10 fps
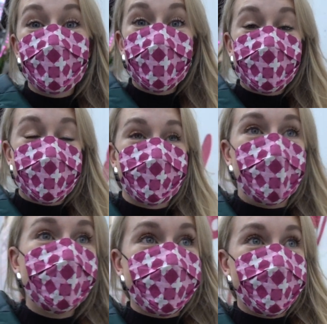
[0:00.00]
this
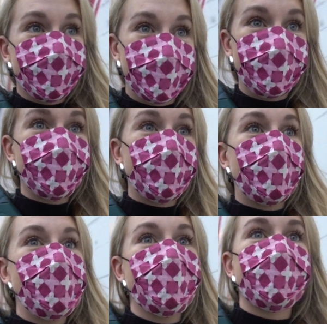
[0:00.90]
spot so much
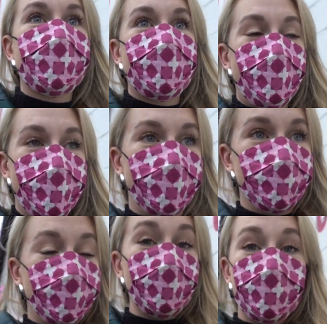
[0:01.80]
because they are
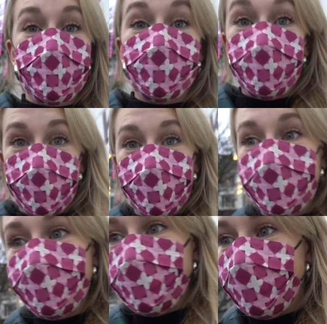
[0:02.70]
fully
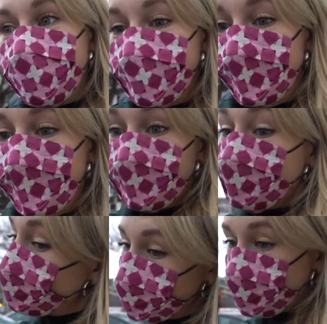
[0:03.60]
vegan. They're
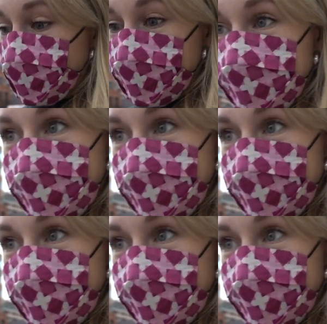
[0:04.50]
gluten-free,